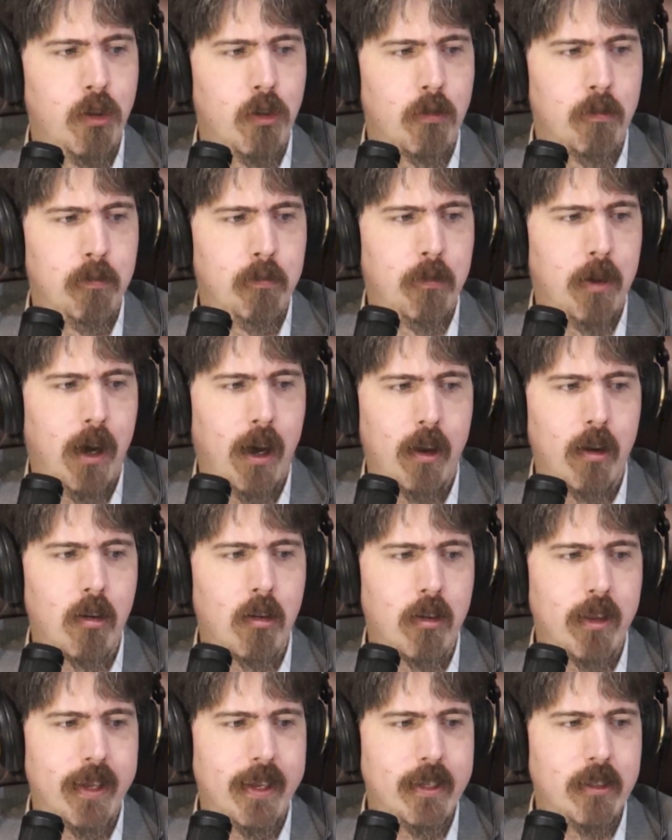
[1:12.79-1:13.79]
your
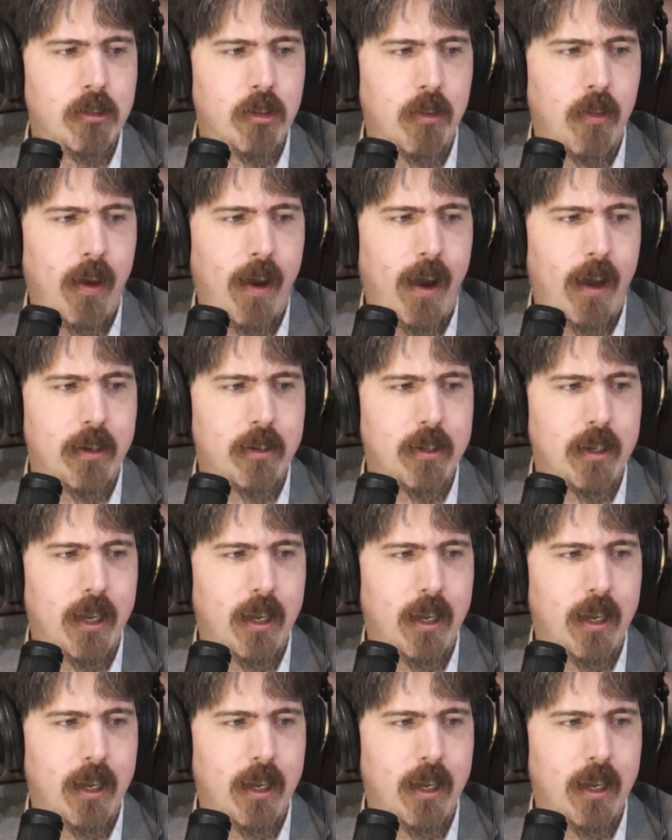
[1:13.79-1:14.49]
model into that,